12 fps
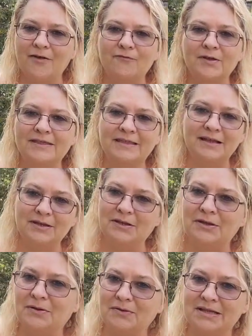
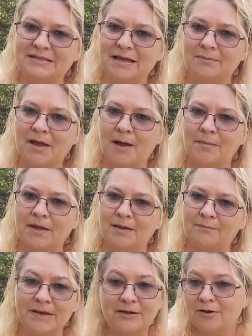everything new that's
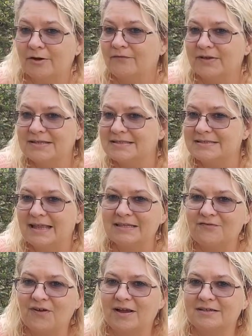upcoming. Be nervous,
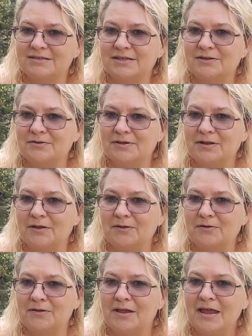that's fine too.
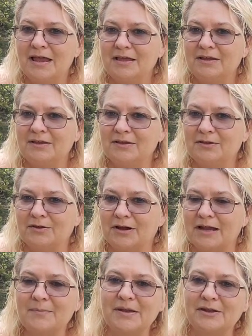You're
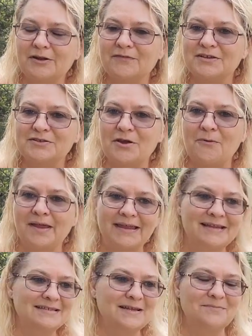going to be nervous
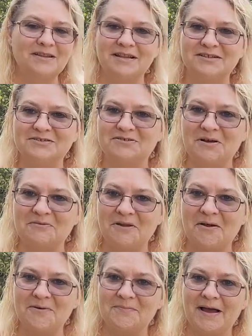going into something that you
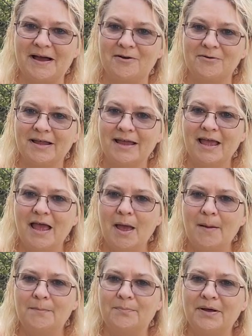don't know about,
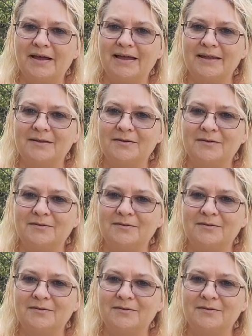but